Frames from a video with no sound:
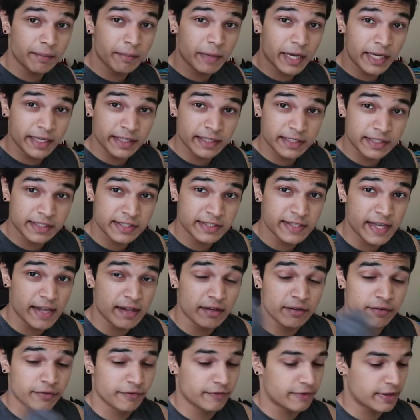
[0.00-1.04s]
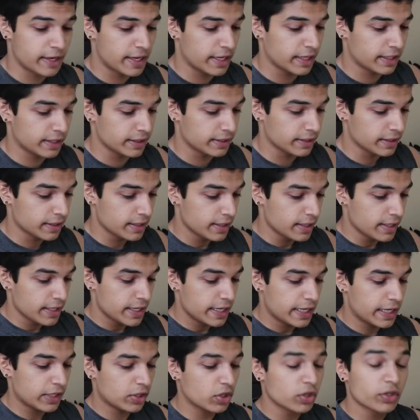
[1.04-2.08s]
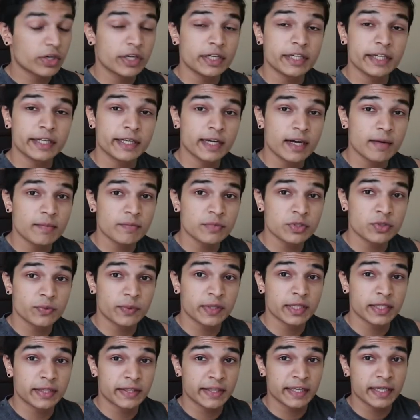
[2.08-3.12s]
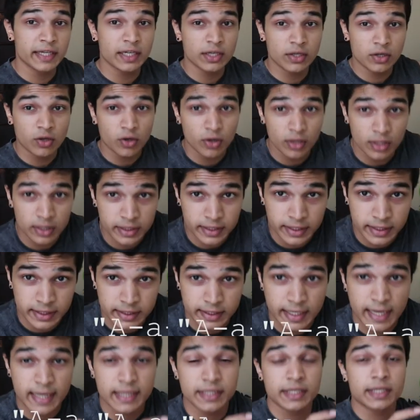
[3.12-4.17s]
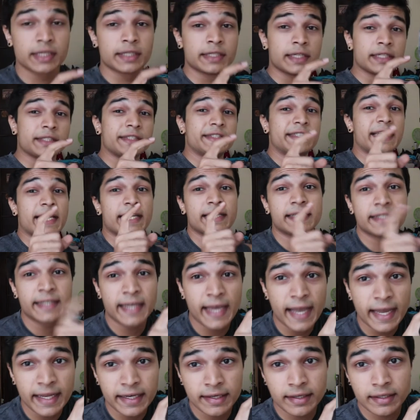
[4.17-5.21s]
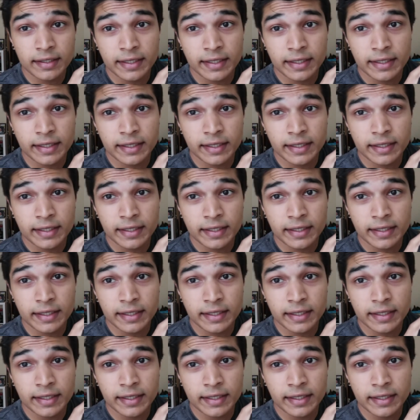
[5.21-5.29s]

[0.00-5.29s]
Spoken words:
the mic itself, and it already comes with a thing called a dead cat.